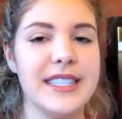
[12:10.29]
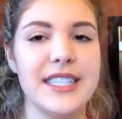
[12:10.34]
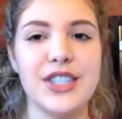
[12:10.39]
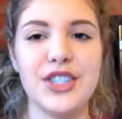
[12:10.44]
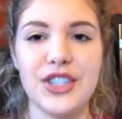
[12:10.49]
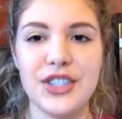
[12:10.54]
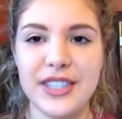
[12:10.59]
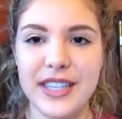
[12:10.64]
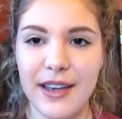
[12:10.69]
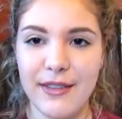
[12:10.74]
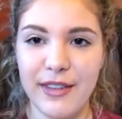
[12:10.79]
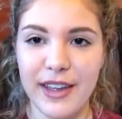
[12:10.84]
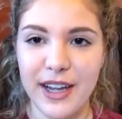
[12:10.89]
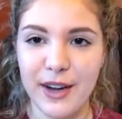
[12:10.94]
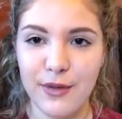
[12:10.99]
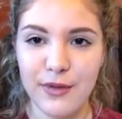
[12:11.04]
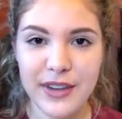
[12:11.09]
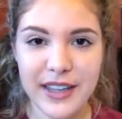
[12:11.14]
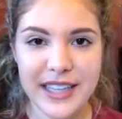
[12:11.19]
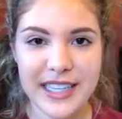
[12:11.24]
These just give like
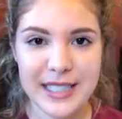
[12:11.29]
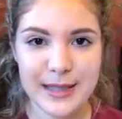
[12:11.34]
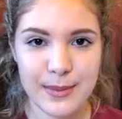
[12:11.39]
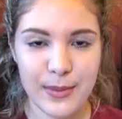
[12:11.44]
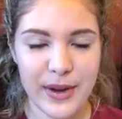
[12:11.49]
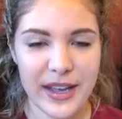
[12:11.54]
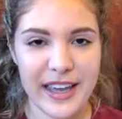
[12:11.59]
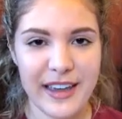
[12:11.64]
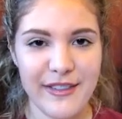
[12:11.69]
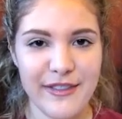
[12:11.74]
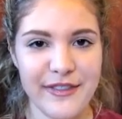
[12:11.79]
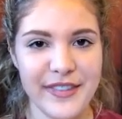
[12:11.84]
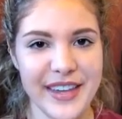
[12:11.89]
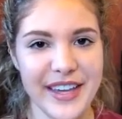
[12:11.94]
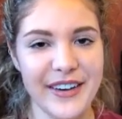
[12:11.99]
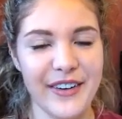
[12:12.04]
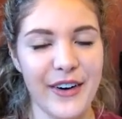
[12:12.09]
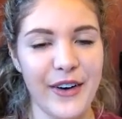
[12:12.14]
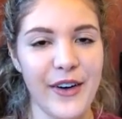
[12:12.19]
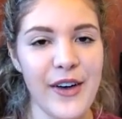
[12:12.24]
a really springy
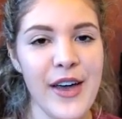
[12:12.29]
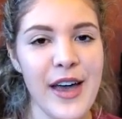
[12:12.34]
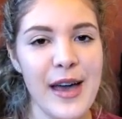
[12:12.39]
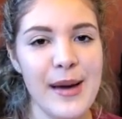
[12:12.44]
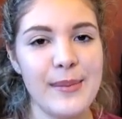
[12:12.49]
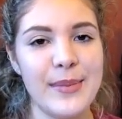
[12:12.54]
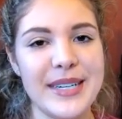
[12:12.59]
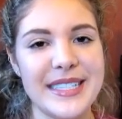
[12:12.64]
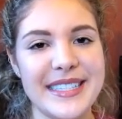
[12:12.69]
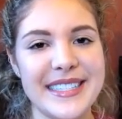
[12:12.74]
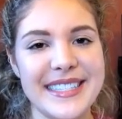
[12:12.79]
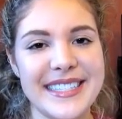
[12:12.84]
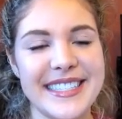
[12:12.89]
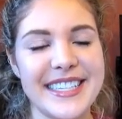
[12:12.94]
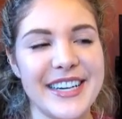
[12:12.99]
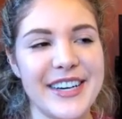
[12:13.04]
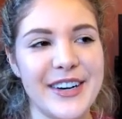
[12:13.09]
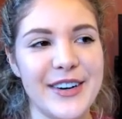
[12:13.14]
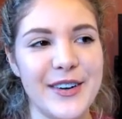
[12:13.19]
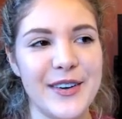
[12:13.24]
feel, but
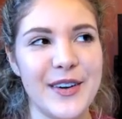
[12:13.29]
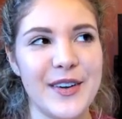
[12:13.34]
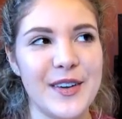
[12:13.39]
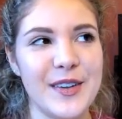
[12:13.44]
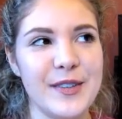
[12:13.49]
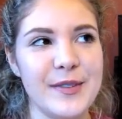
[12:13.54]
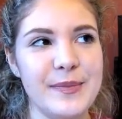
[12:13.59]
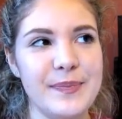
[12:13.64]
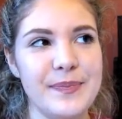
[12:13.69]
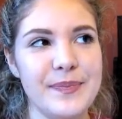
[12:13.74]
still